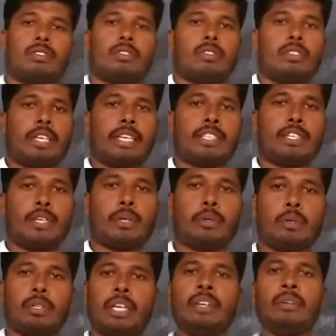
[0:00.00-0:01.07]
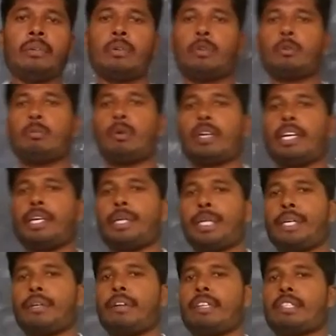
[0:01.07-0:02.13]
Jai Shri Gurudev. Good morning to
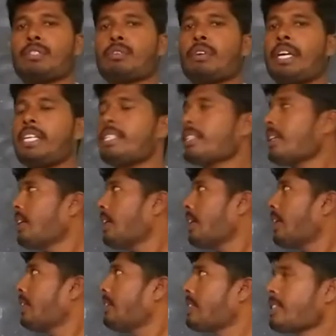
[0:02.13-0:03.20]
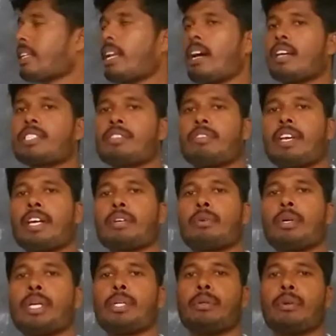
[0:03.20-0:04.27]
everyone students. In this class we are
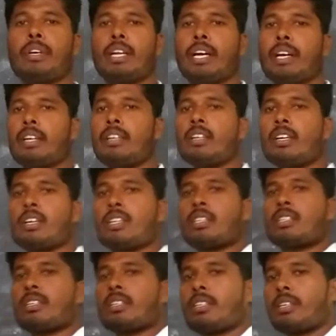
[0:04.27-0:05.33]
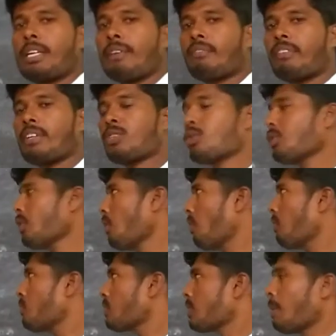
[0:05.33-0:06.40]
going to learn definition
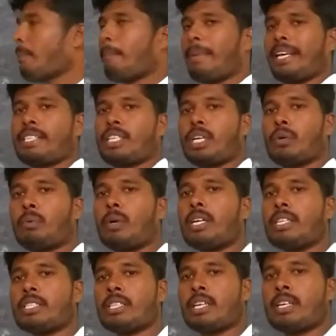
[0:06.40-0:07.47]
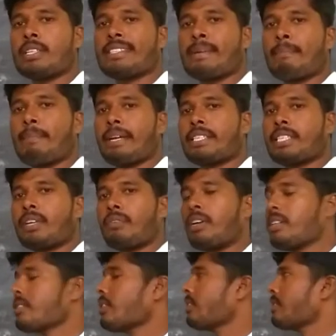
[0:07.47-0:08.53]
of some basic words.
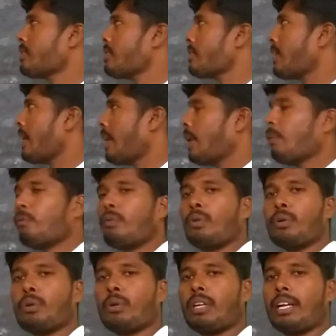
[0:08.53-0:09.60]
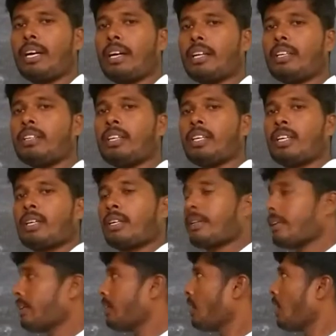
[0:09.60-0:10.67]
This is helpful to
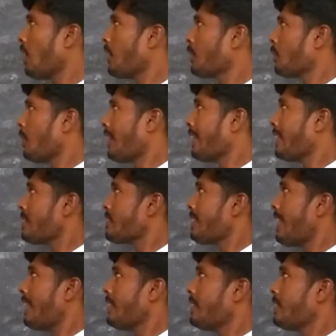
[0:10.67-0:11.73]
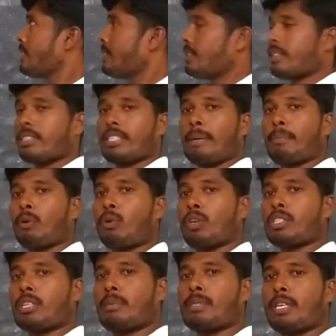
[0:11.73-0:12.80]
learn or to understand some
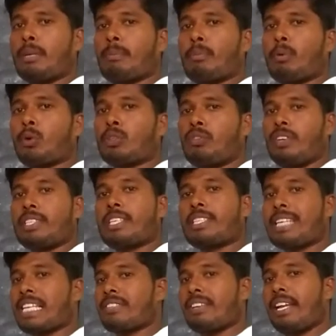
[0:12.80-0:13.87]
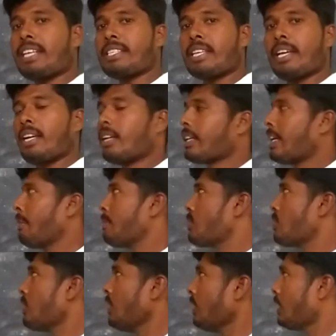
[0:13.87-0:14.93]
concepts in both physics as well as
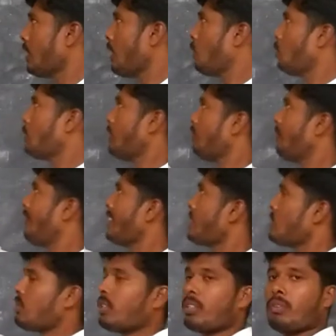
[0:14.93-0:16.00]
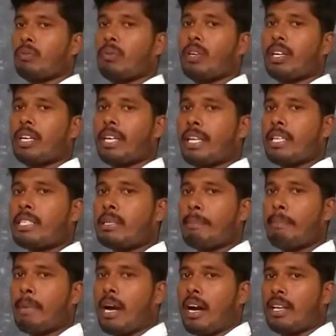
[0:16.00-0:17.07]
chemistry. Now the first word is
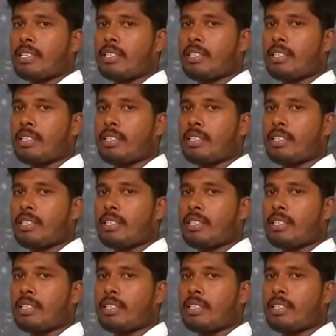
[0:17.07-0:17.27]
mass.